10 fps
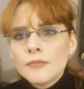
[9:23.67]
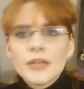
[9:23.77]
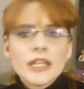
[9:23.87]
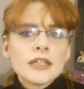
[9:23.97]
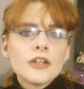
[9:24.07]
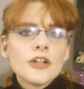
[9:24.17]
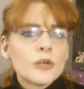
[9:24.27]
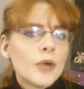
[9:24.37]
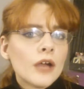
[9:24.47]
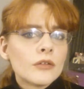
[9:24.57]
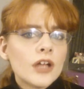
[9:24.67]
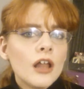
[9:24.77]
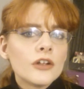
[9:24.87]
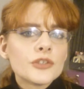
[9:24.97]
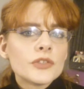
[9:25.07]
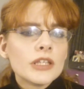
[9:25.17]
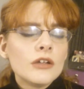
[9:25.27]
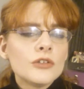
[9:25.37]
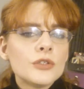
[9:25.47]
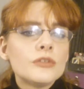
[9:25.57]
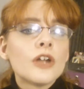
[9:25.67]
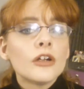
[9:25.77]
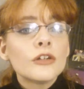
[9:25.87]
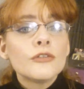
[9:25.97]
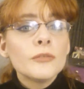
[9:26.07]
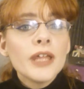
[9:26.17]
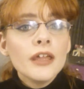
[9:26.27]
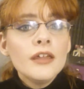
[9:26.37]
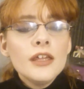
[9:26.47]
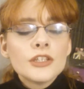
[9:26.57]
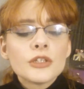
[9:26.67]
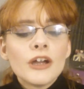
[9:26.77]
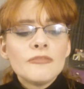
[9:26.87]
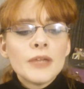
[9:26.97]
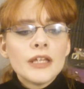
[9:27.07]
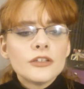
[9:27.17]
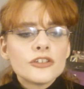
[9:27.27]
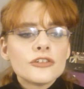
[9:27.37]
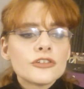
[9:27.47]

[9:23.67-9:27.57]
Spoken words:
but it's in a dark brown color, so it's a little too dark for me. So I've been